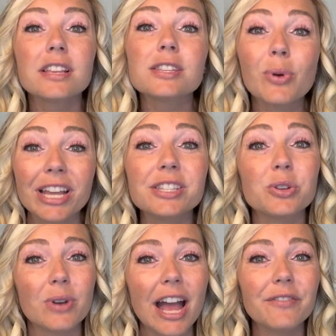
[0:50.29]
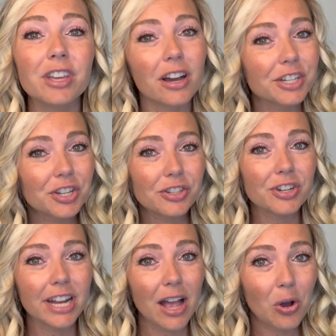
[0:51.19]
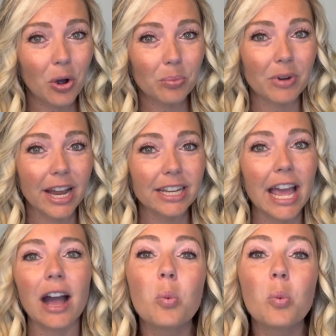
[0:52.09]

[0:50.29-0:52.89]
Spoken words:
So I do have young children at home right now.